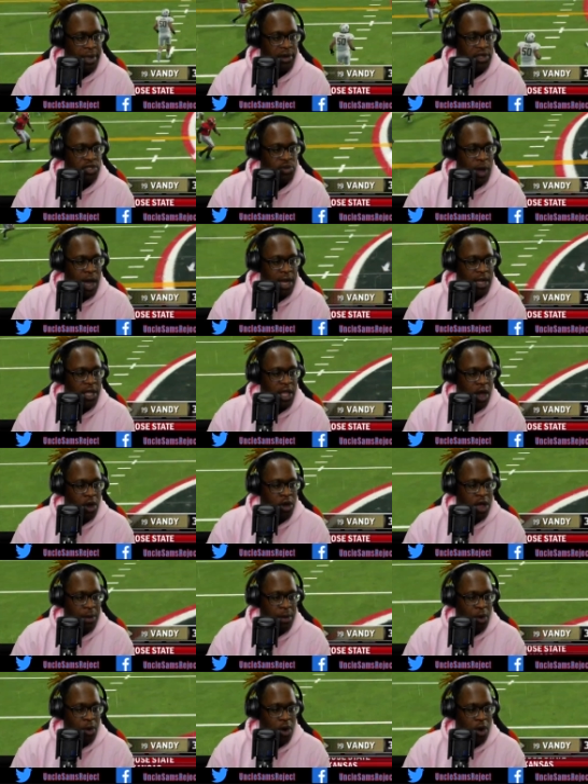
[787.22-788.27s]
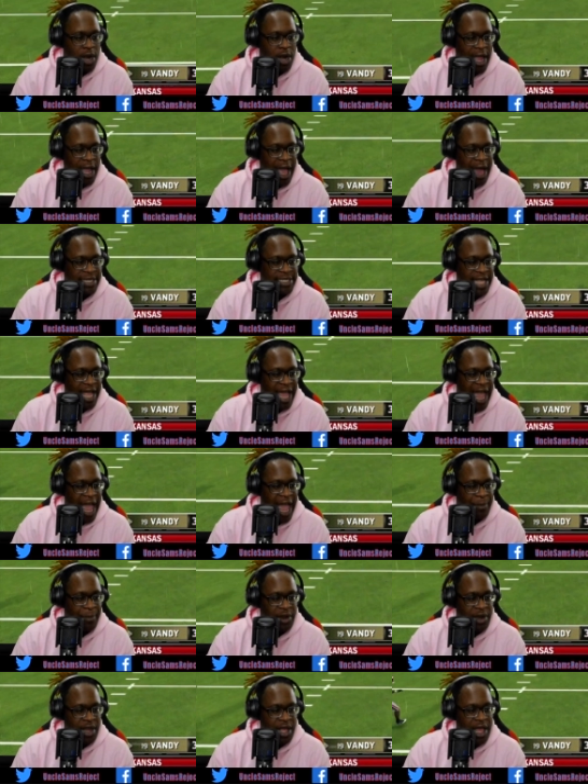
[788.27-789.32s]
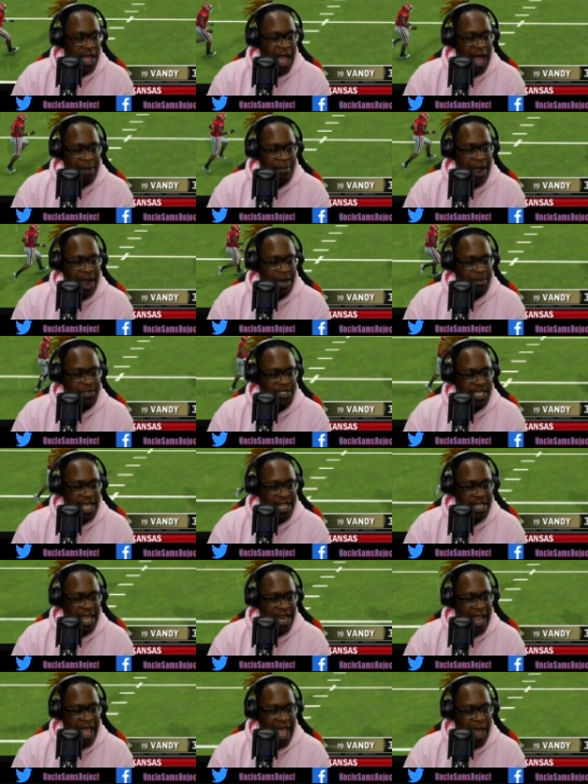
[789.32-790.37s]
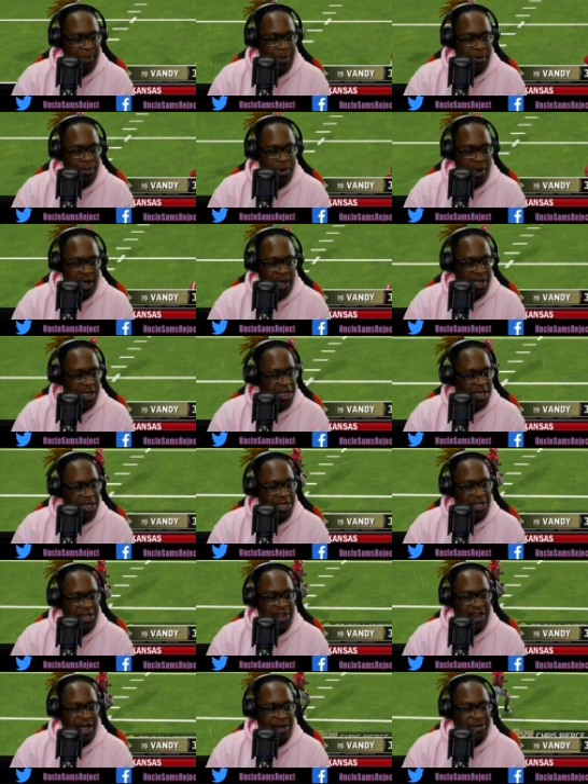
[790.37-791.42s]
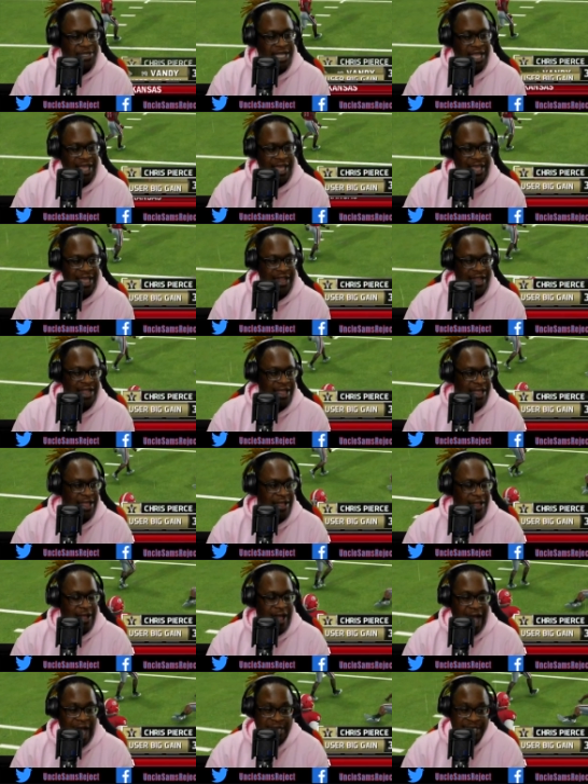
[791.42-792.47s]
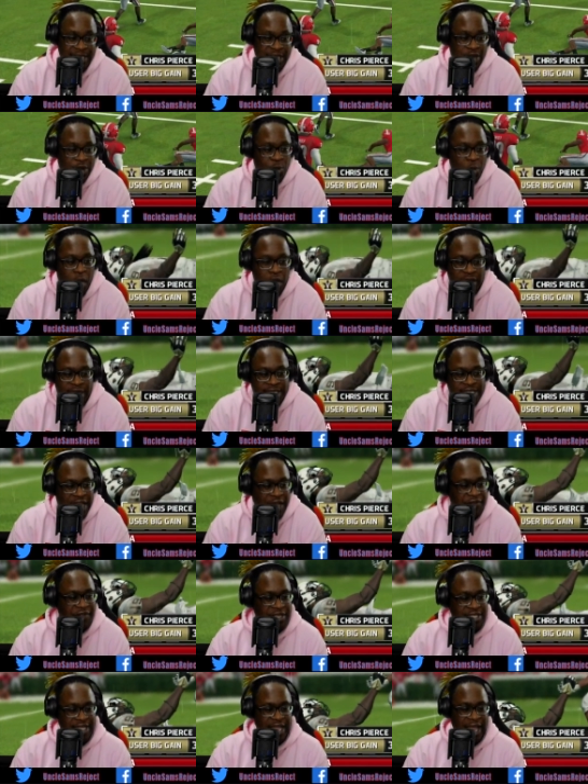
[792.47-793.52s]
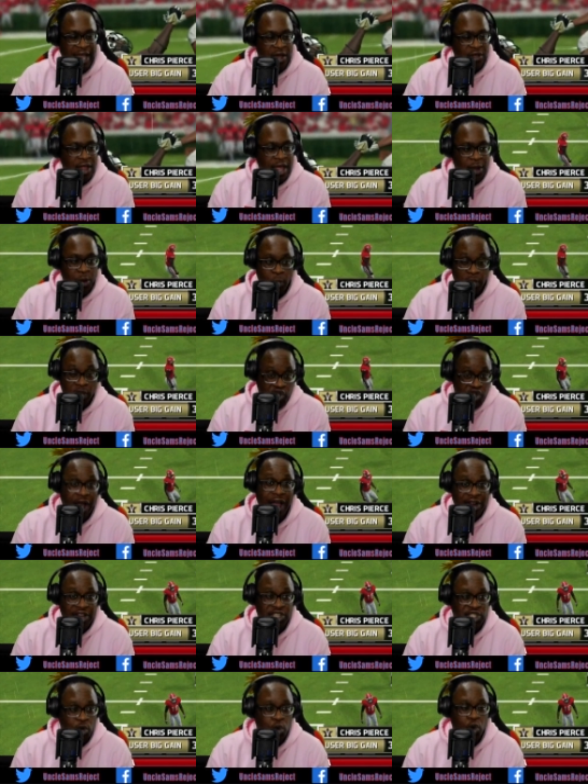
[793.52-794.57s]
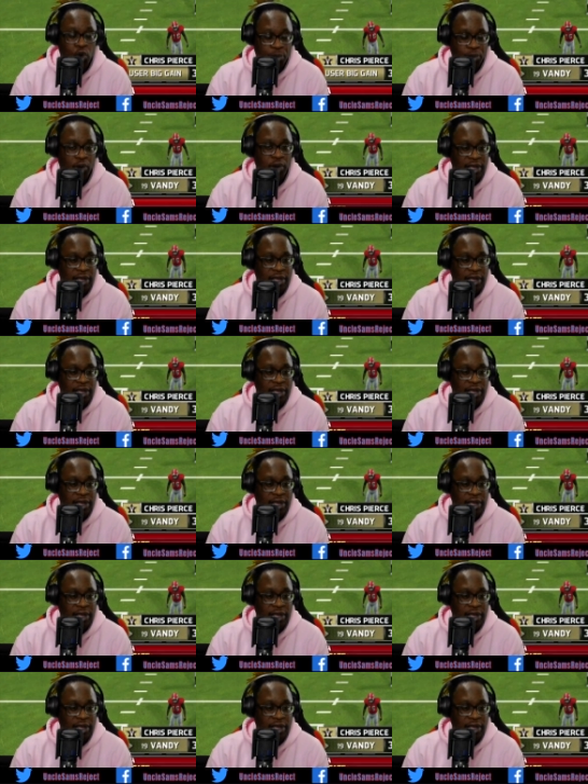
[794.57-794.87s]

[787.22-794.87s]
Pierce swap yo, come on. Like, how does that happen? I'm not upset that it happened, but you know what I'm saying? I see them walk the safeties down. Like, we're trying to score